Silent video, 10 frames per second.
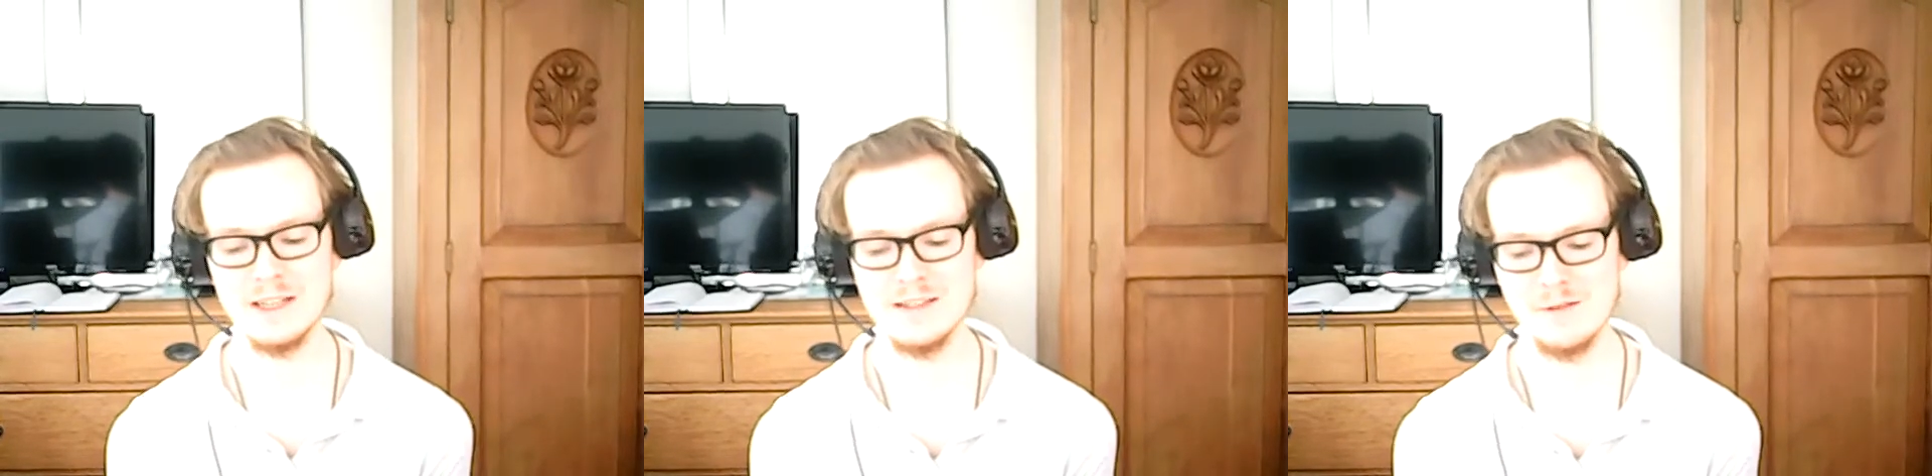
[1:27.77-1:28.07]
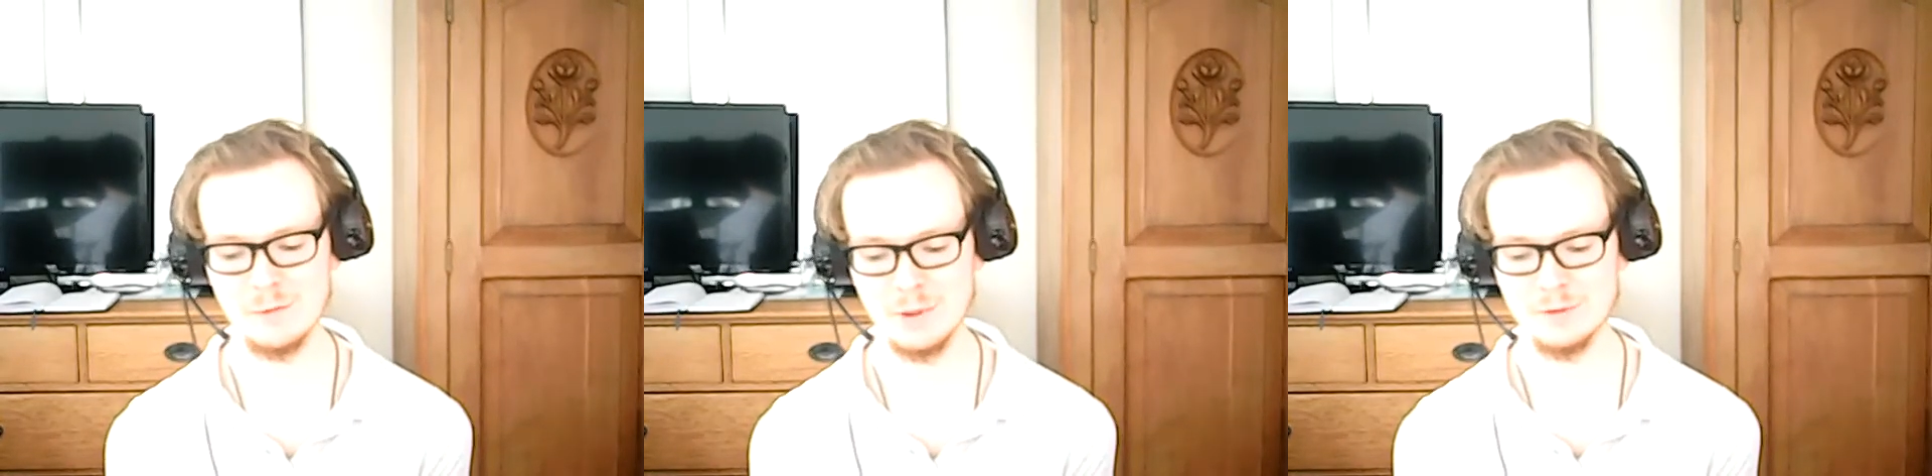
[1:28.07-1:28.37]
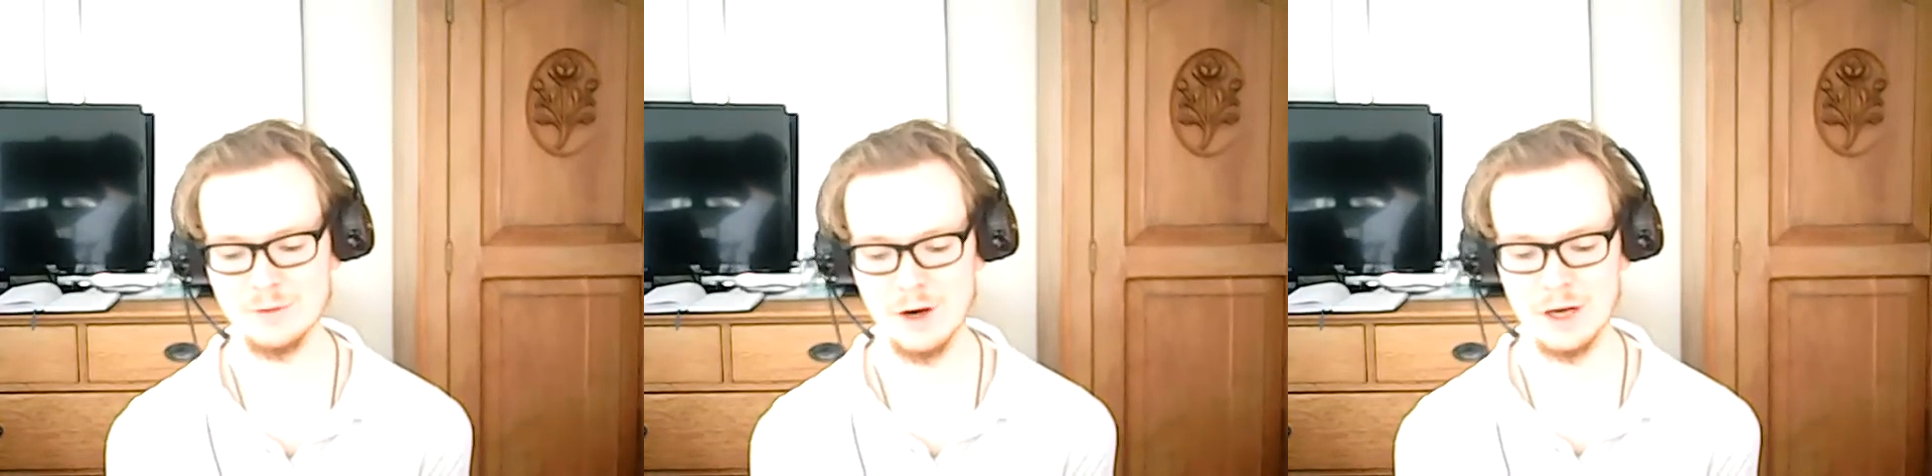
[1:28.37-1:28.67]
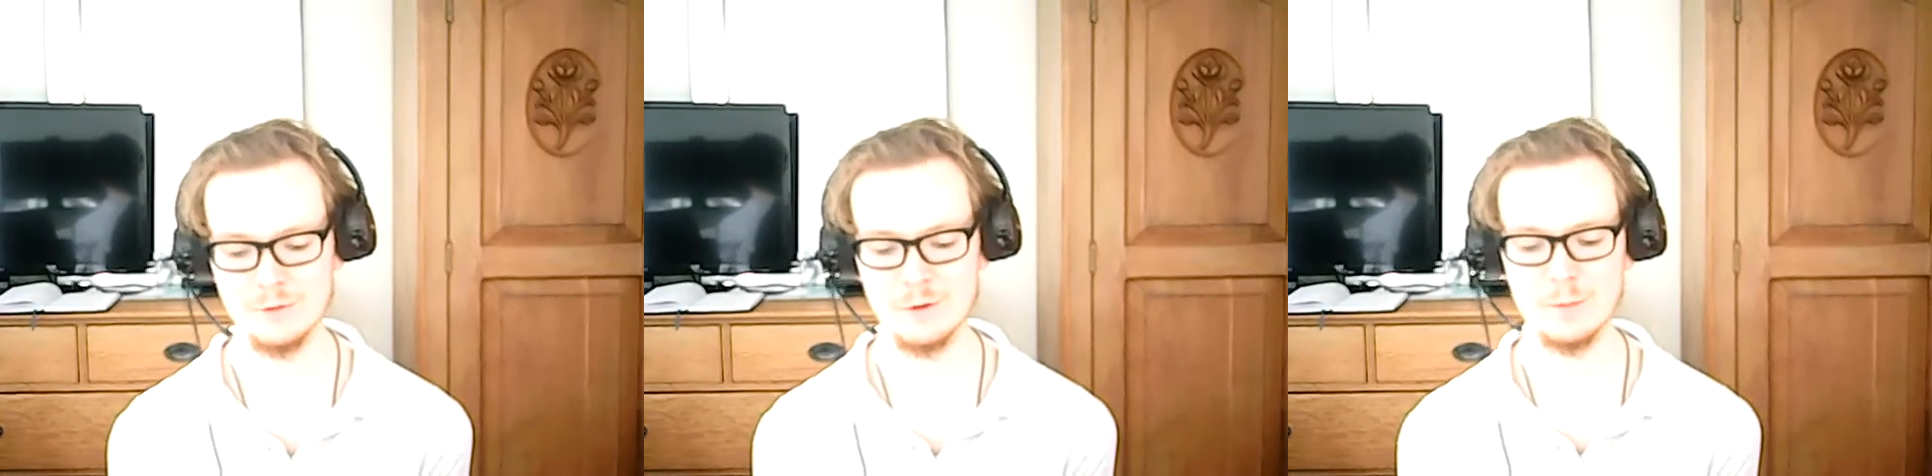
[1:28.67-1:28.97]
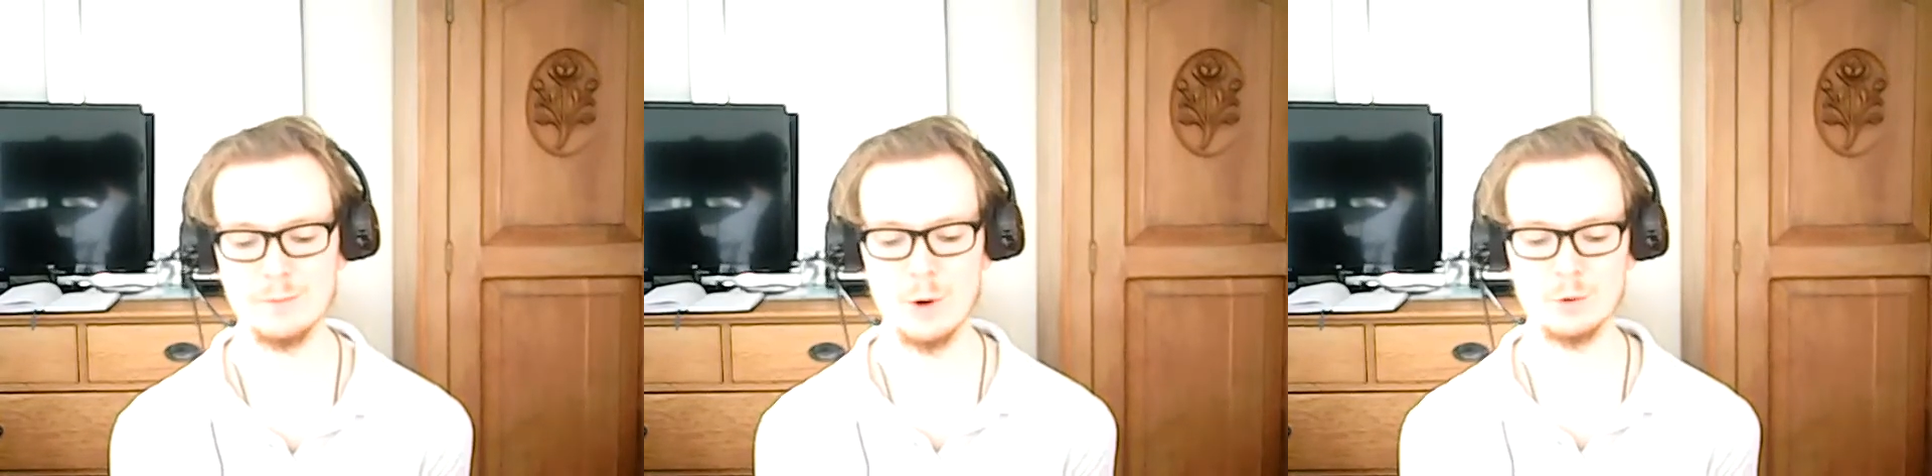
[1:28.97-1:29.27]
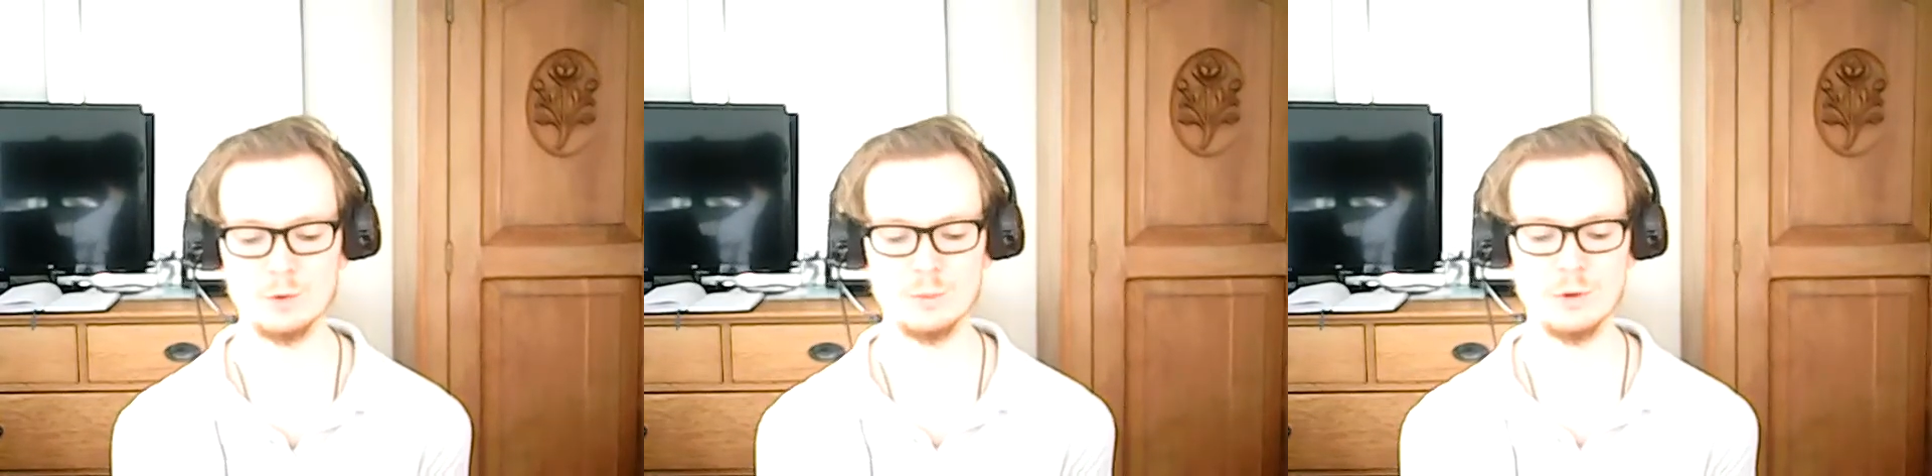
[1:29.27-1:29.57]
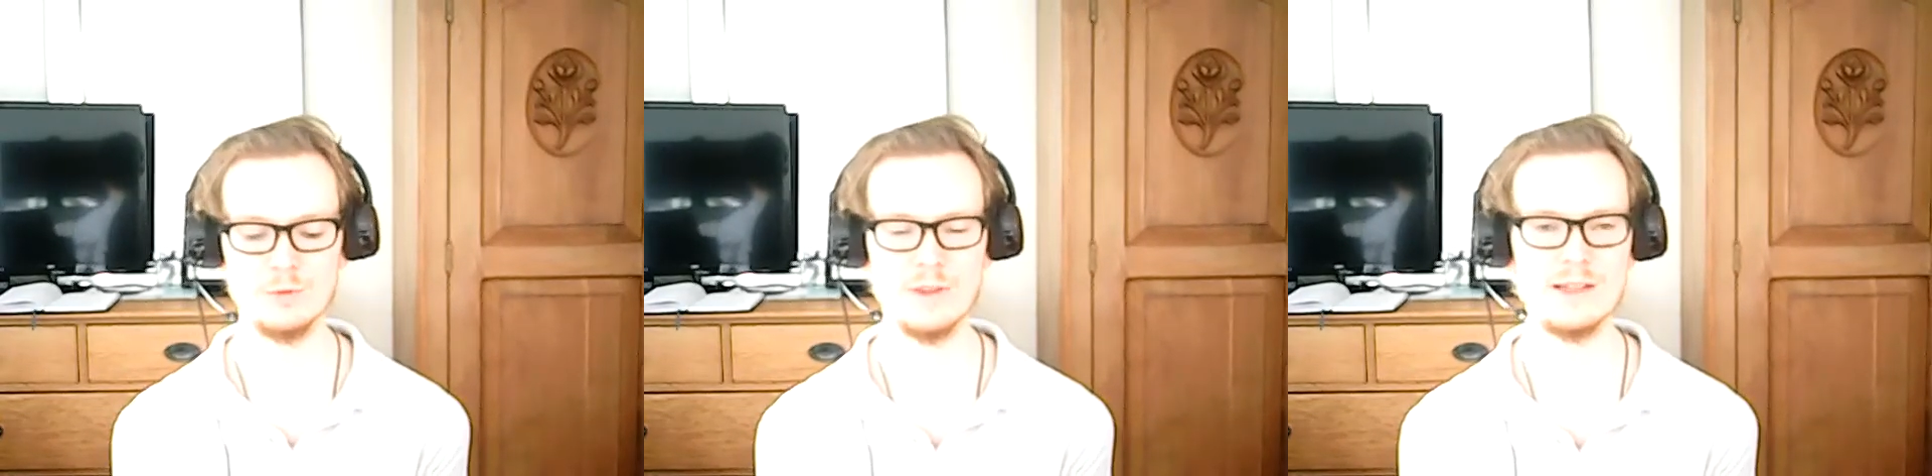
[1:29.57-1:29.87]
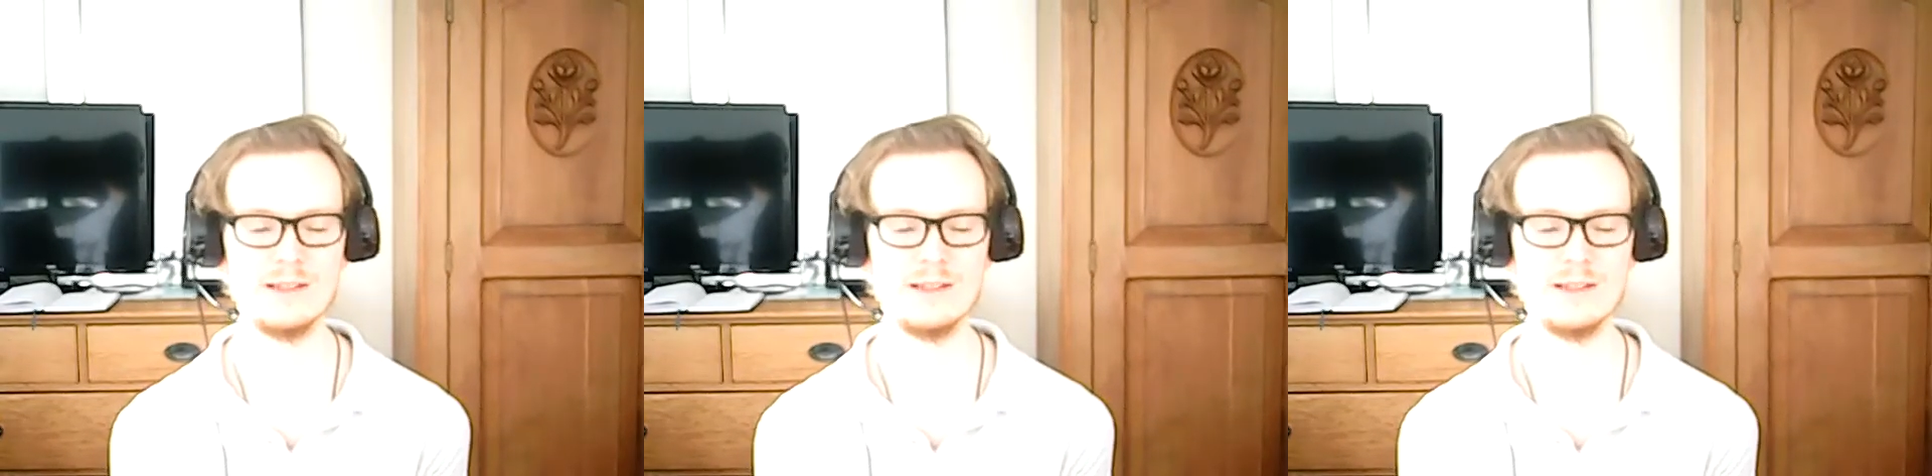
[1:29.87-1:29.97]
has ever been fired for a bold move they